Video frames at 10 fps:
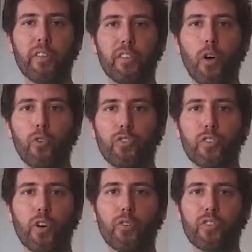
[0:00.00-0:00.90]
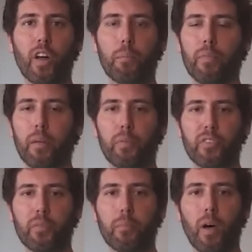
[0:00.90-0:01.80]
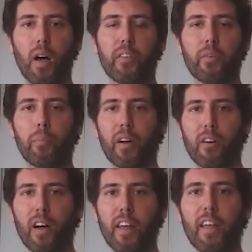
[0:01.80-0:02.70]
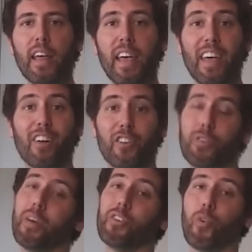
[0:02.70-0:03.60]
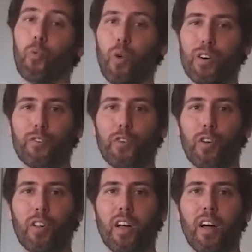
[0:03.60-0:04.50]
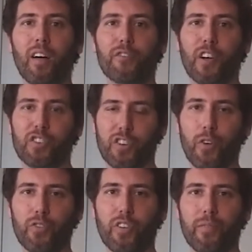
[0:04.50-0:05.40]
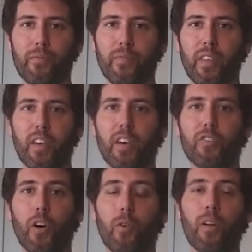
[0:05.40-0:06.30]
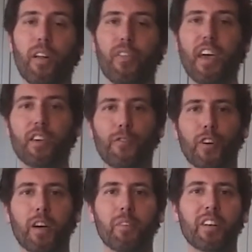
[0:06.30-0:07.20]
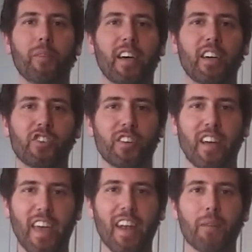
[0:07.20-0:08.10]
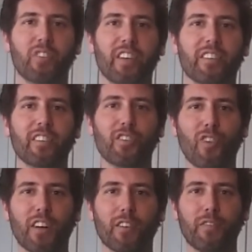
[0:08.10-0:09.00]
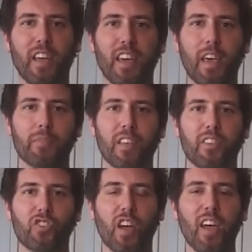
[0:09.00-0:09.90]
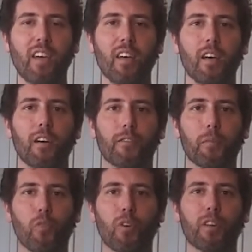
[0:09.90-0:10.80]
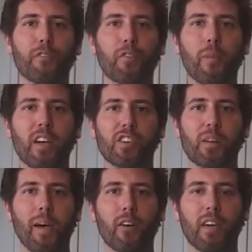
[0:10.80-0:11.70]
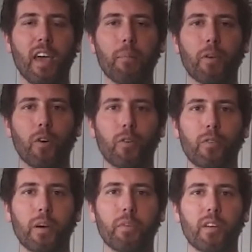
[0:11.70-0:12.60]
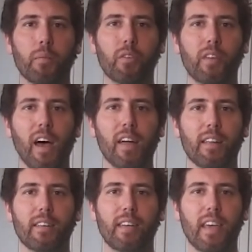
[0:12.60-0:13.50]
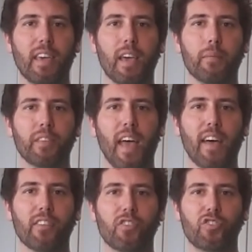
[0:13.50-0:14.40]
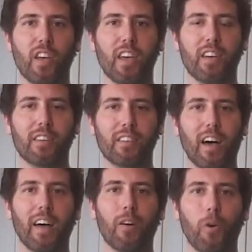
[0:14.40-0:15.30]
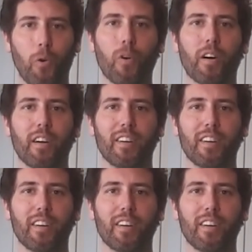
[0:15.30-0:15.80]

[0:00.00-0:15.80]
it in the toaster, toast it up, then put some butter on it. It also makes wonderful French toast. So thank you for coming into my kitchen. Again, I'm Jason, the director of Day Camps at the J. For more information about camp, go to www.daycampsatthej.org.